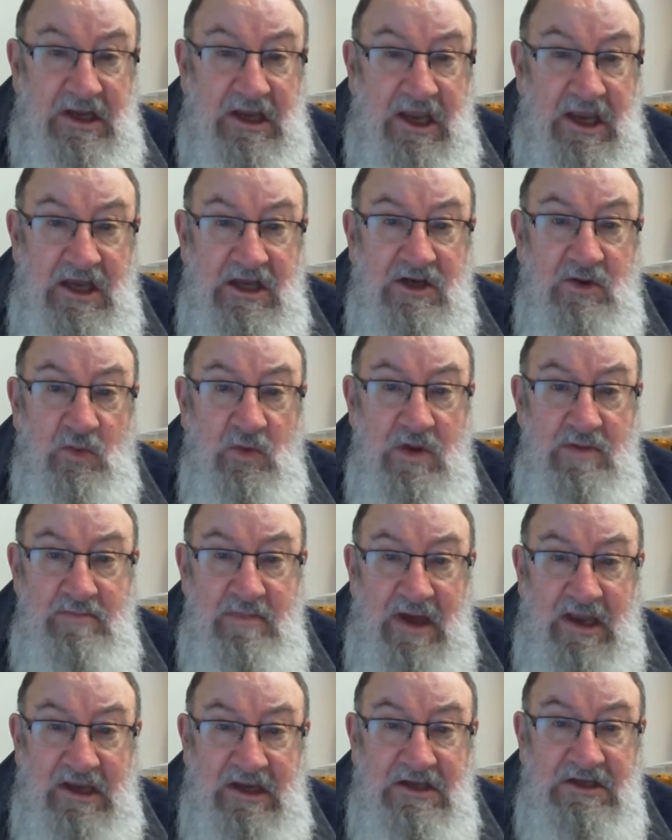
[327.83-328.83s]
How do we
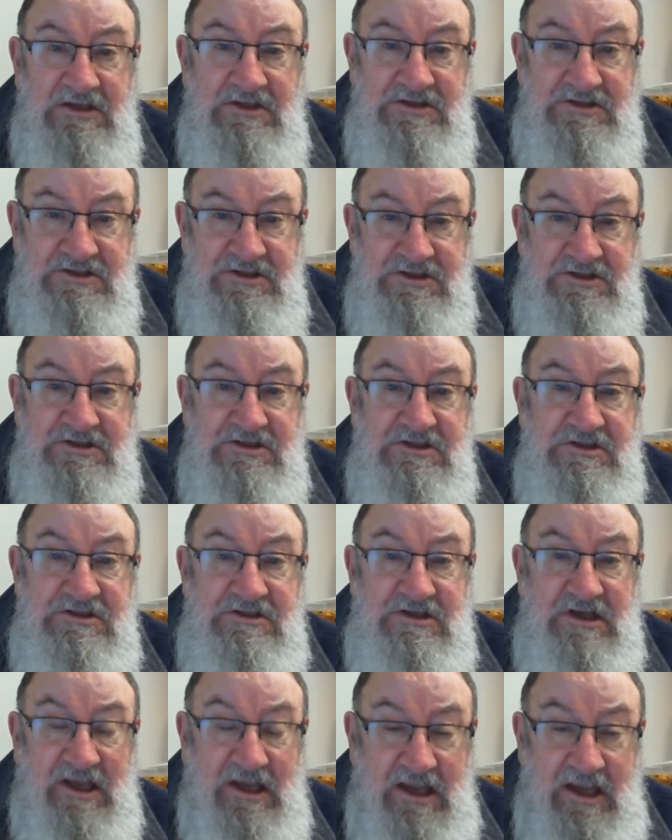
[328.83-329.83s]
make decisions
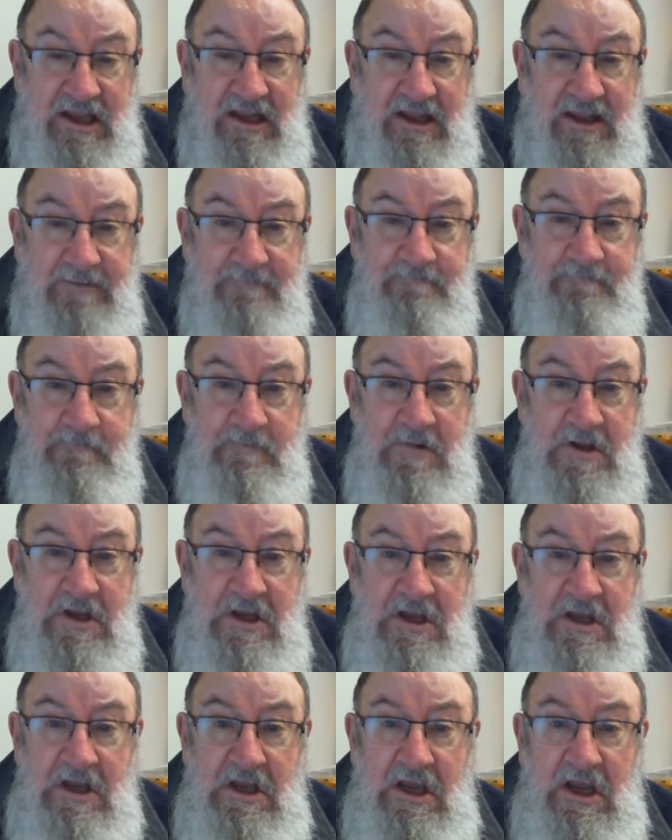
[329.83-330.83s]
together,
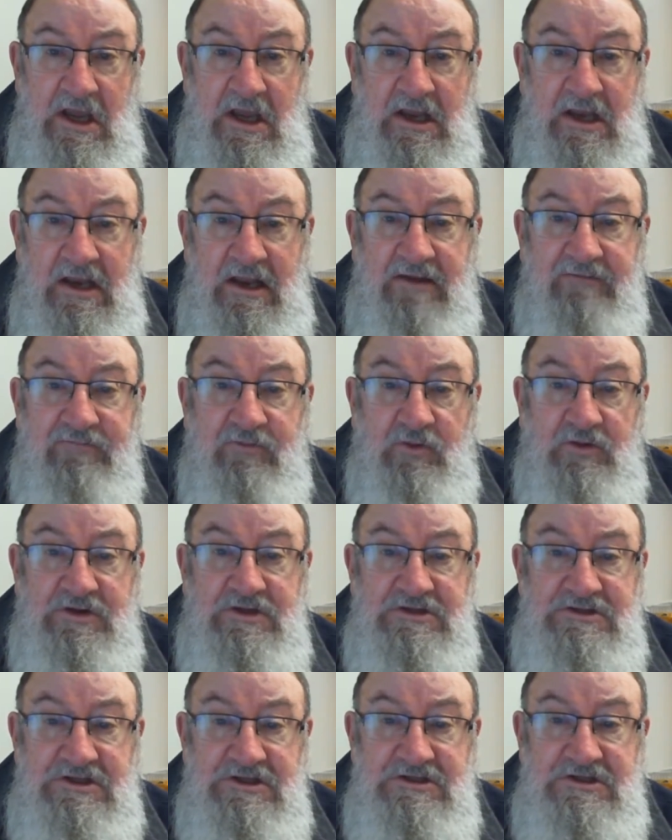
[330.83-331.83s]
and therefore
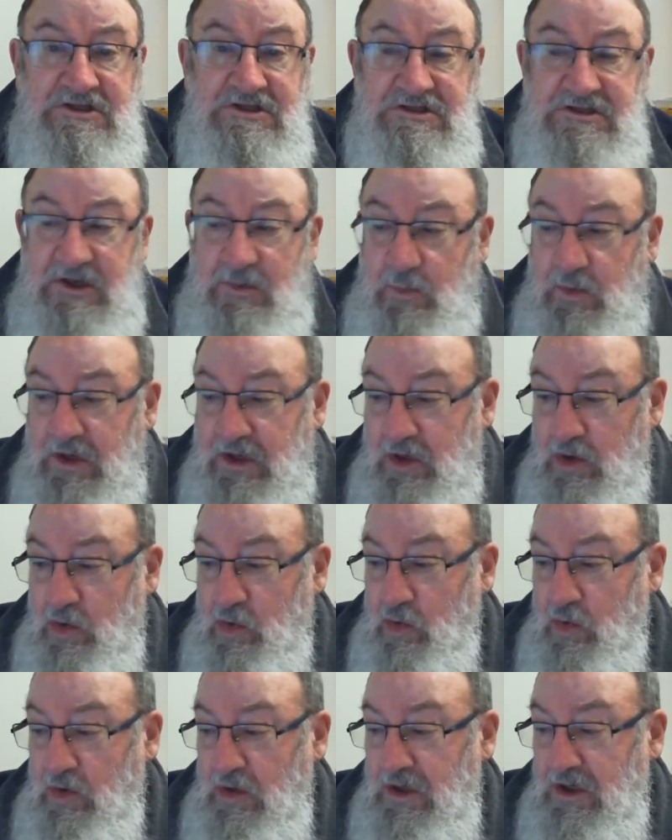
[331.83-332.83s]
decisions that we can
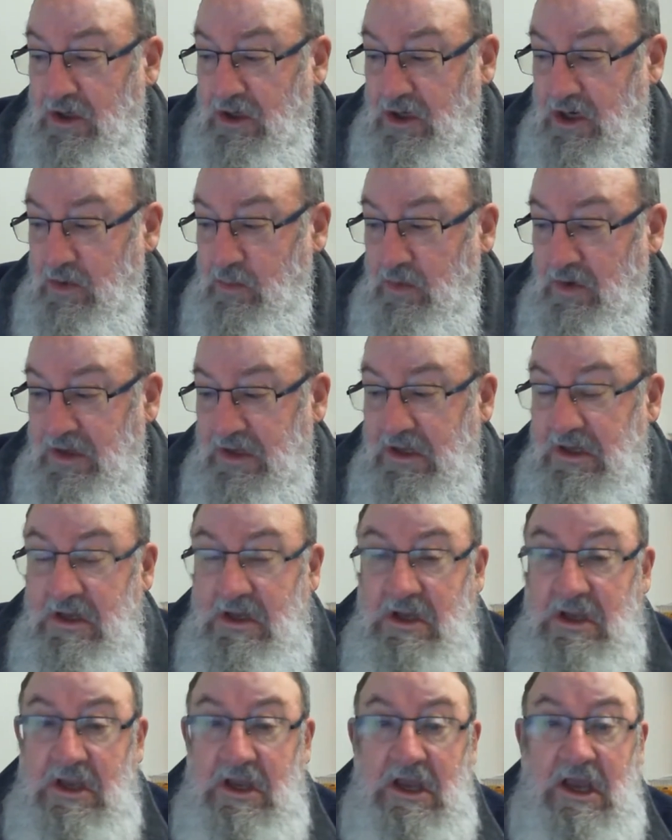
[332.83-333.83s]
all agree with?
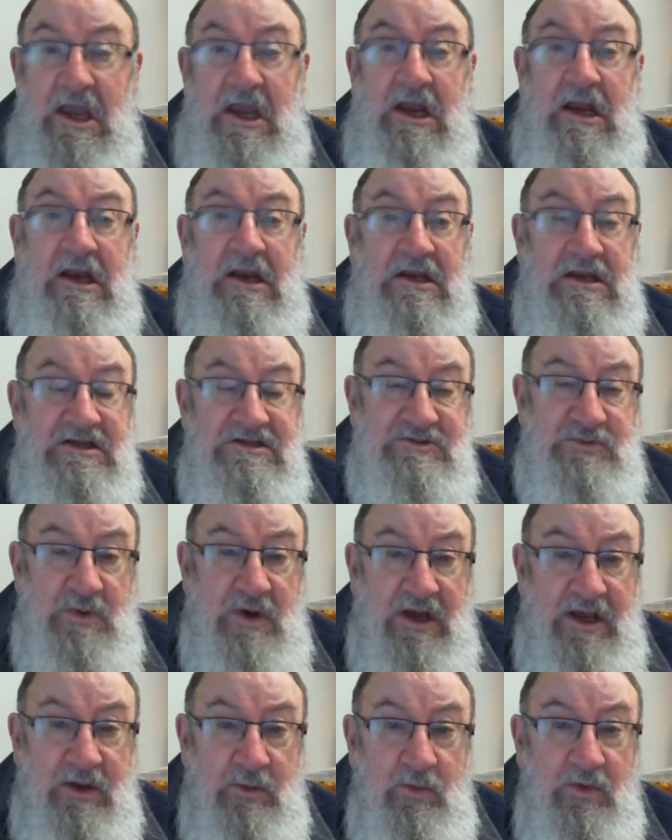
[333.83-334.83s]
And in this
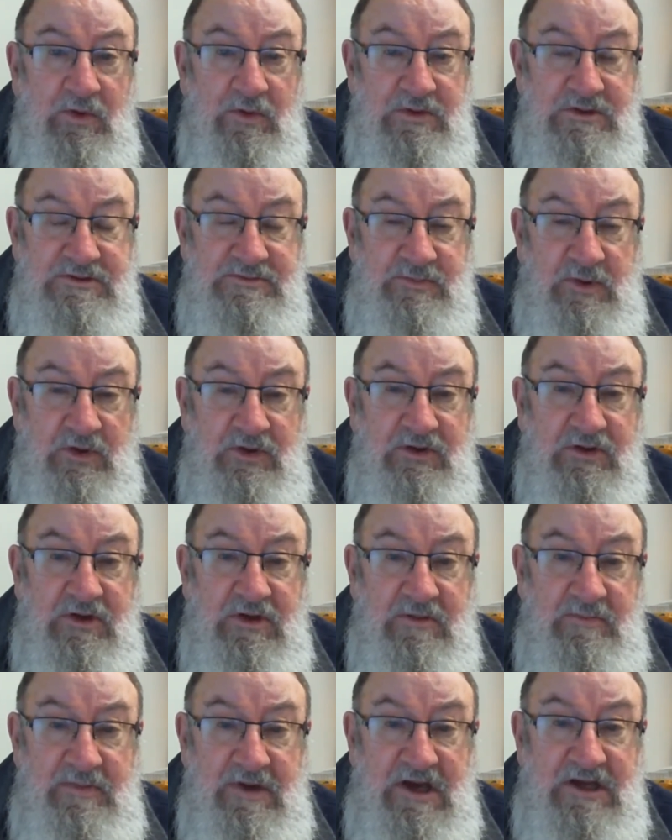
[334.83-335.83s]
way we respond to the
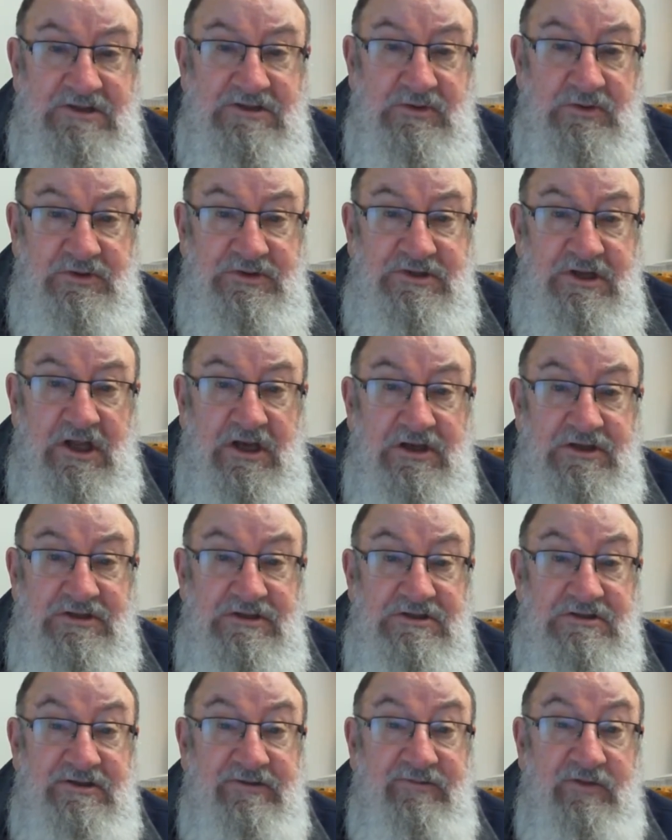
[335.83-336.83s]
pastoral
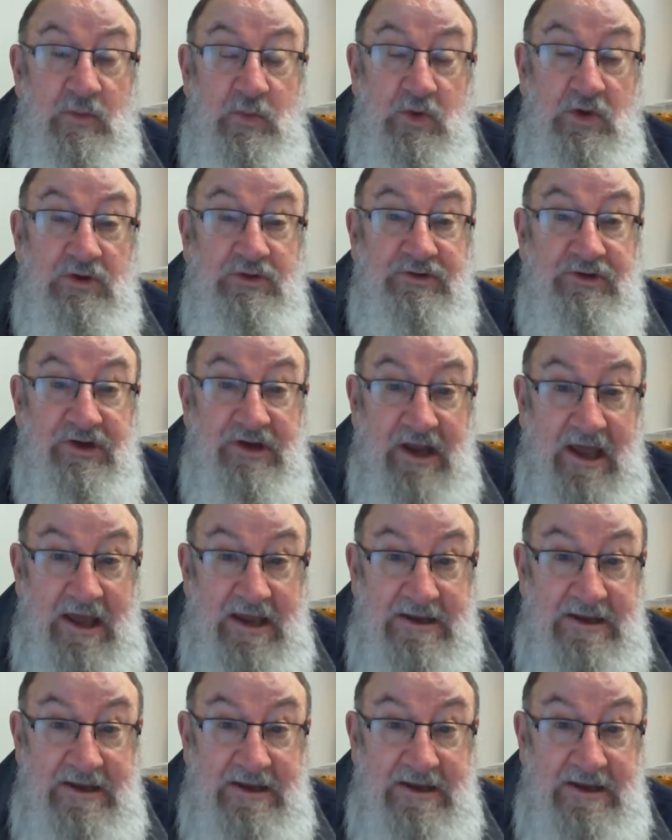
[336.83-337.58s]
challenges of the world today.